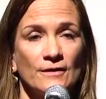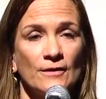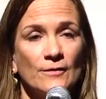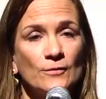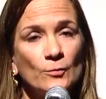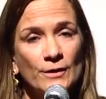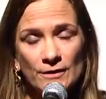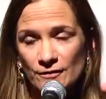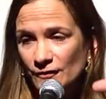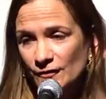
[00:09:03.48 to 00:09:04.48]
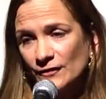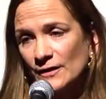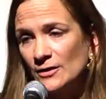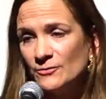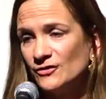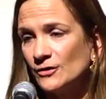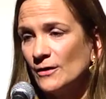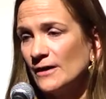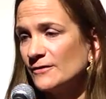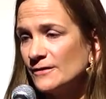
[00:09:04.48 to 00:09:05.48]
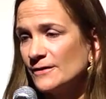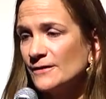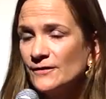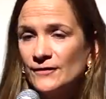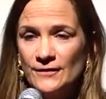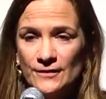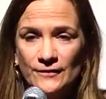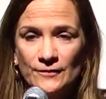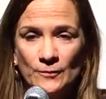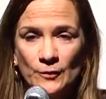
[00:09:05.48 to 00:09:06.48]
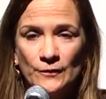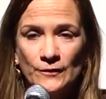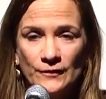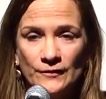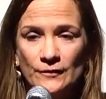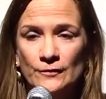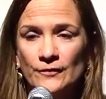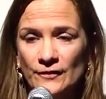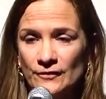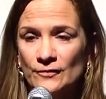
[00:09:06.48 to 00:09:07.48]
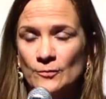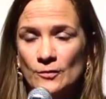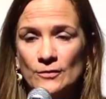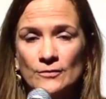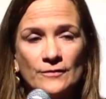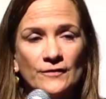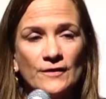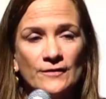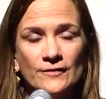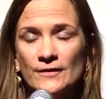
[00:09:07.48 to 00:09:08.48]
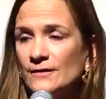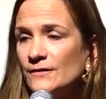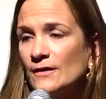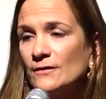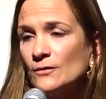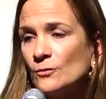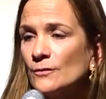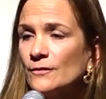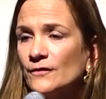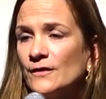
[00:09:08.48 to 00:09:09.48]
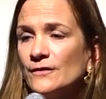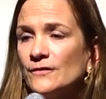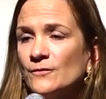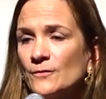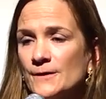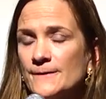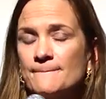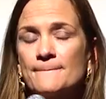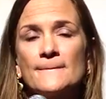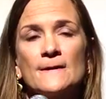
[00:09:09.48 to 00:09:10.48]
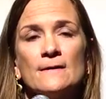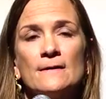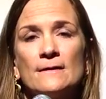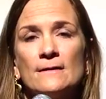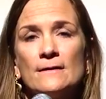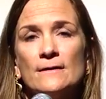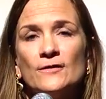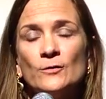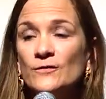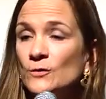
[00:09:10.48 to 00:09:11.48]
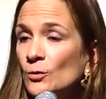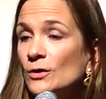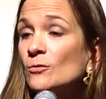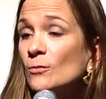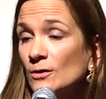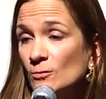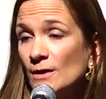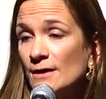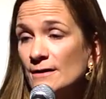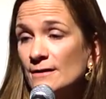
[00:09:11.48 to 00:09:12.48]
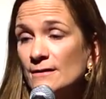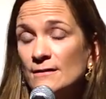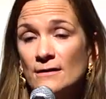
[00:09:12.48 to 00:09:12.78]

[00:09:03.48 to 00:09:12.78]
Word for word: Uh, the way it's set up geographically in the states, most, the southern states were all slave states, and the northern states free. Uh, so if you were going to run away,